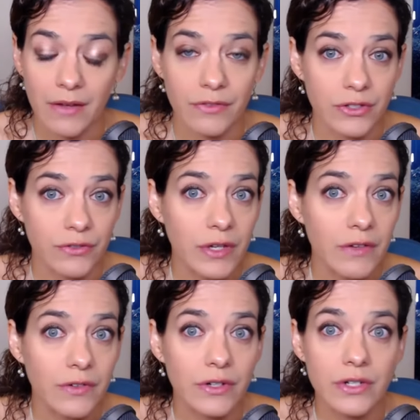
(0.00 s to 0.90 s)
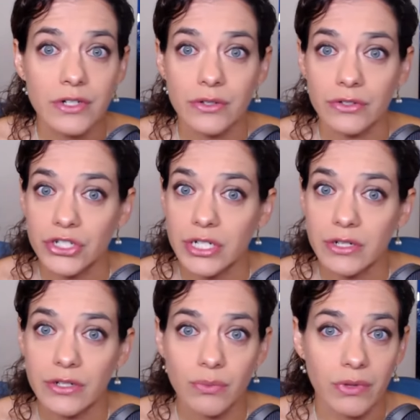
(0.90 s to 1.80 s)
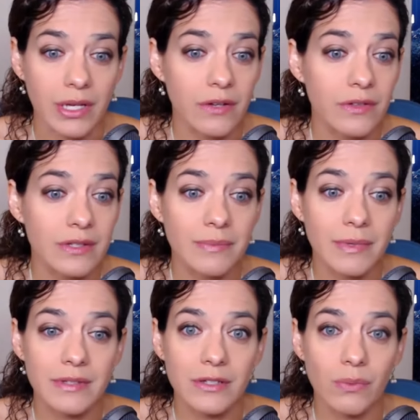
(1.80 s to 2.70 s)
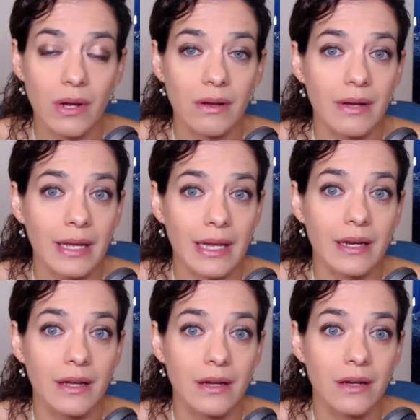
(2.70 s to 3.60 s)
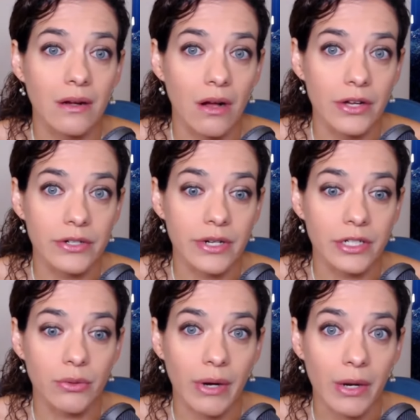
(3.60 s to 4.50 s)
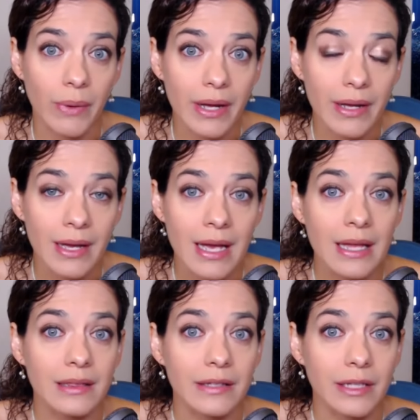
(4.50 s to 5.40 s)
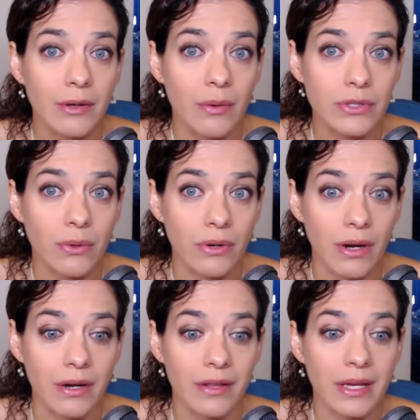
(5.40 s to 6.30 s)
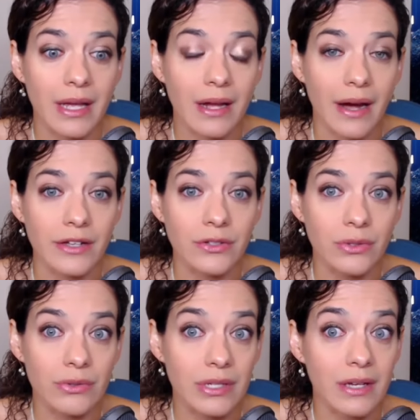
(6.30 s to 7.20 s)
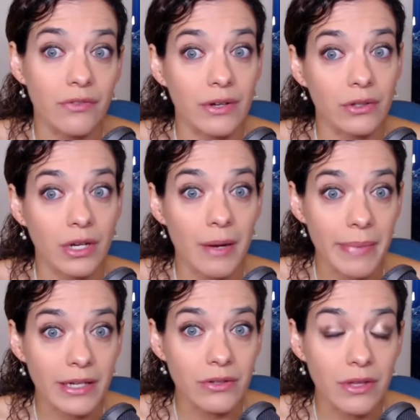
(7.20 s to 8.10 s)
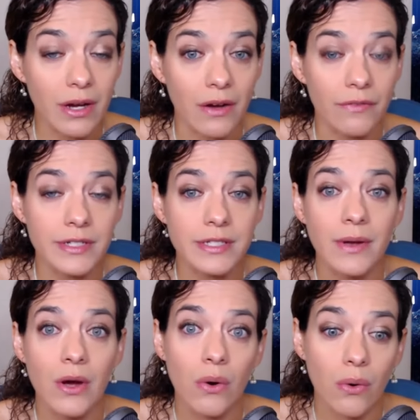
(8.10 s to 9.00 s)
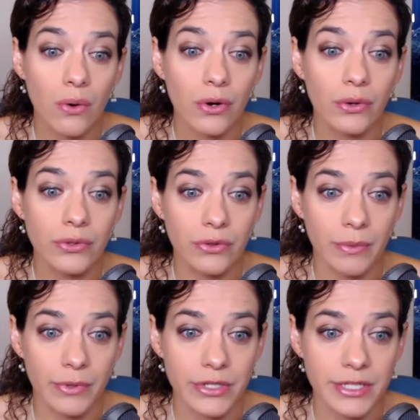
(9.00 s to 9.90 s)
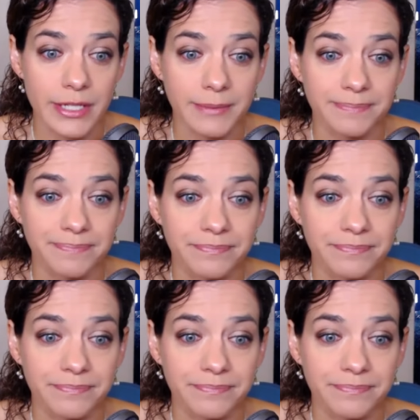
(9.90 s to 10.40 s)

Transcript: If there's fever or chills with any of these symptoms as well, again, call your doctor right away, let them know what's going on, and they can guide you to see if you have to come back to the office or go to the emergency.